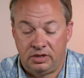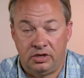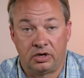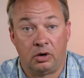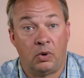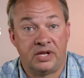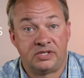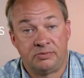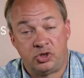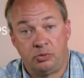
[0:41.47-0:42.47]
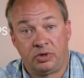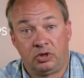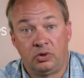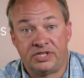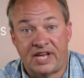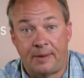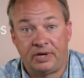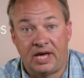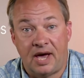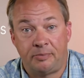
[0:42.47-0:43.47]
You're going to want some super glue or
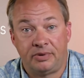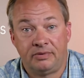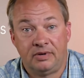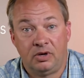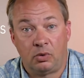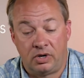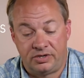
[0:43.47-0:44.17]
Zap-A-Gap in order